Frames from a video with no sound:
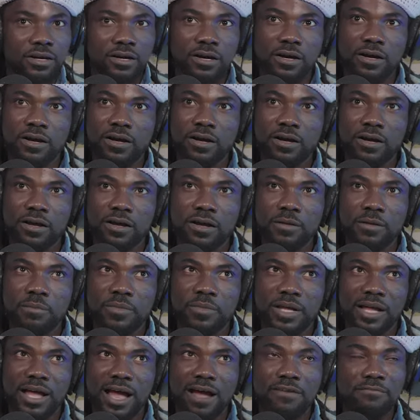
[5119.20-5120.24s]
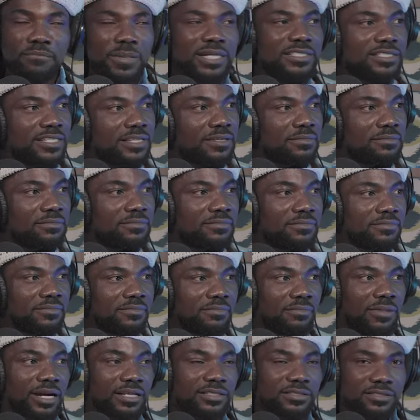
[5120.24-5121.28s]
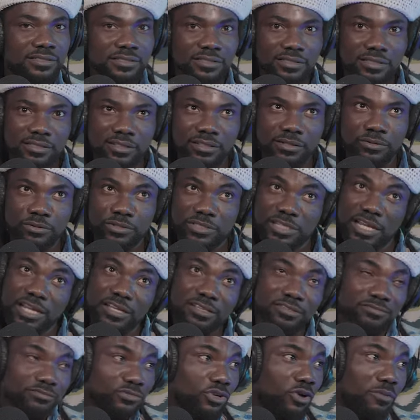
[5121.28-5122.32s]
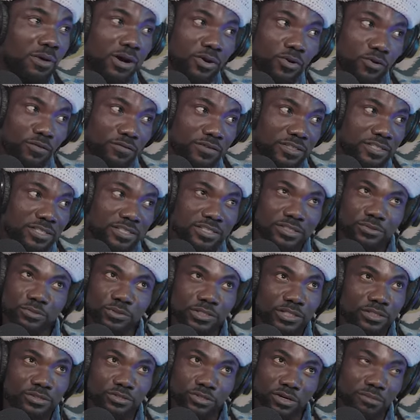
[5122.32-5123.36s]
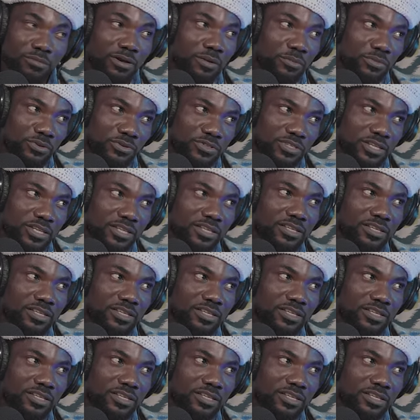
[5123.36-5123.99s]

I've met him, but it was like normal conversation. We didn't talk about music.